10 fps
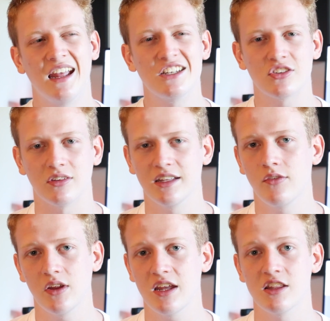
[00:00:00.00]
and just
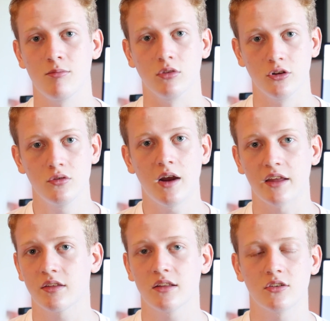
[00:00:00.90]
leave it in the blue.
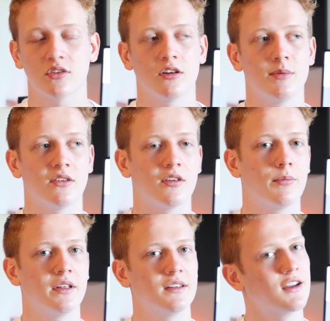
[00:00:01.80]
I think there's going to be
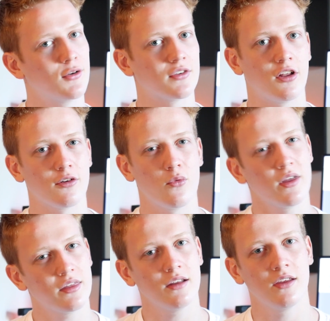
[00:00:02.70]
something that goes along
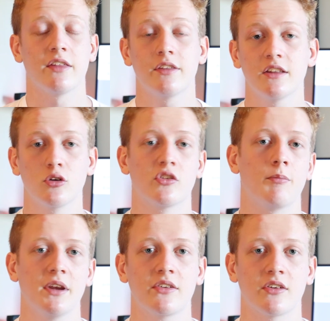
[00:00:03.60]
with it. I think there was a
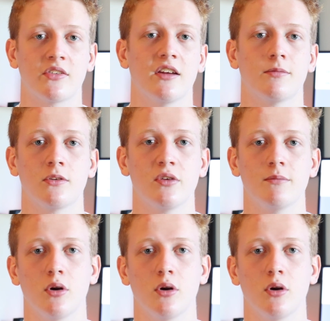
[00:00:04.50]
big success between